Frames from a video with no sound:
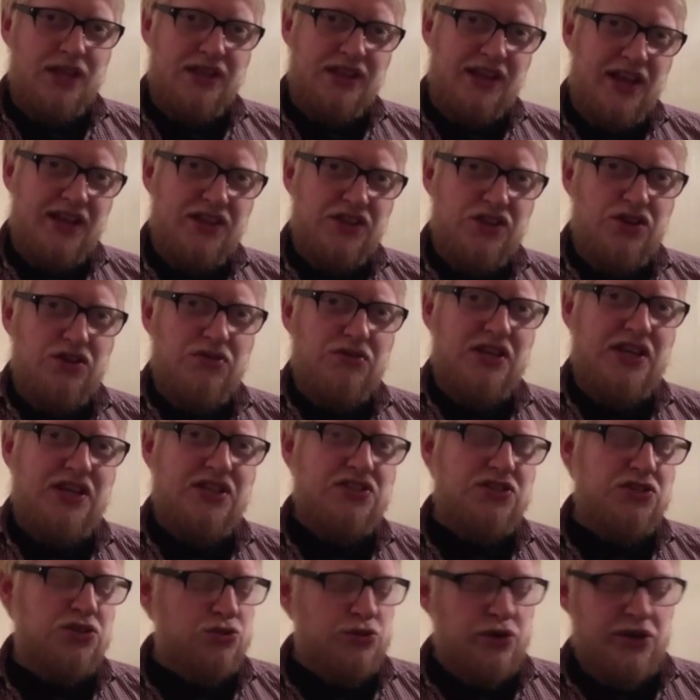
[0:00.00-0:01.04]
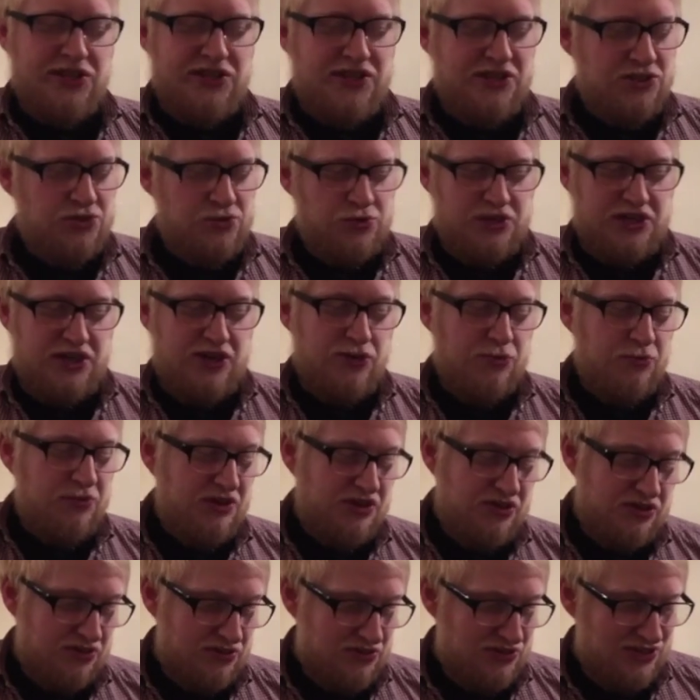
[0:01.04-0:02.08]
then you need to try this one out
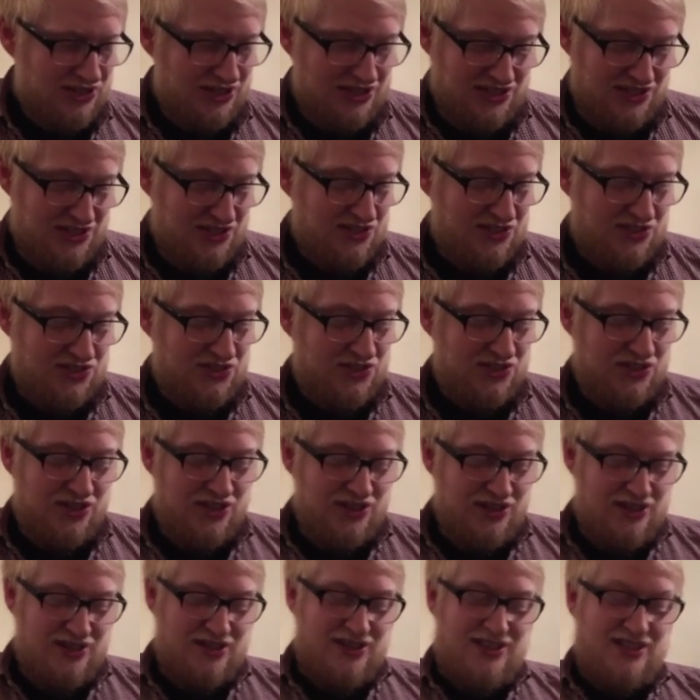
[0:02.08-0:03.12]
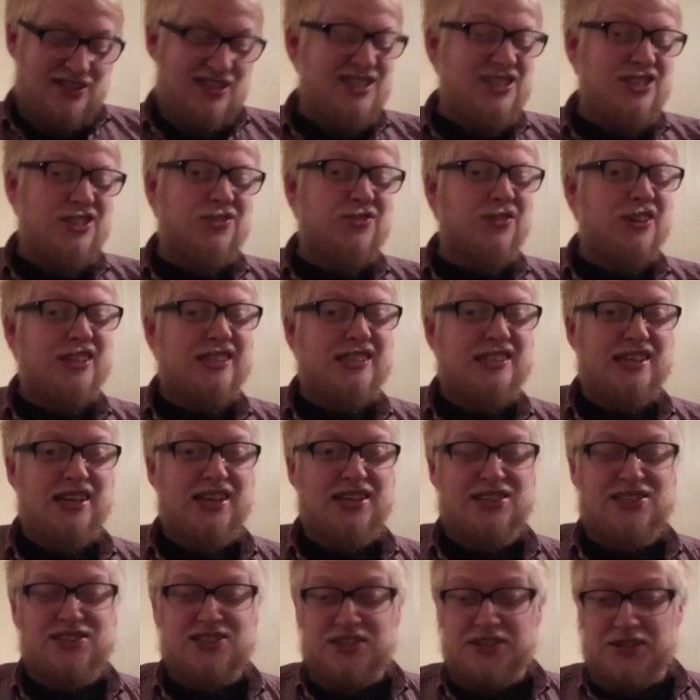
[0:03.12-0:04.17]
because this is
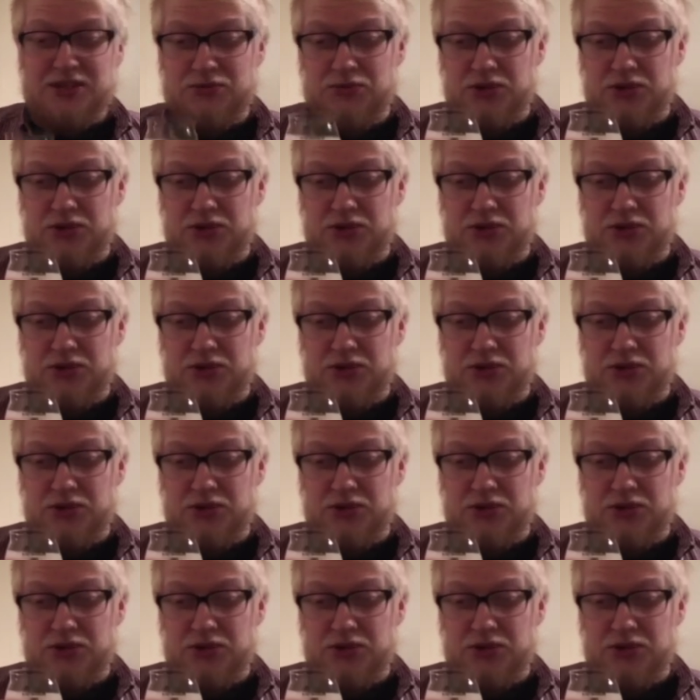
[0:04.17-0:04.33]
fantastic.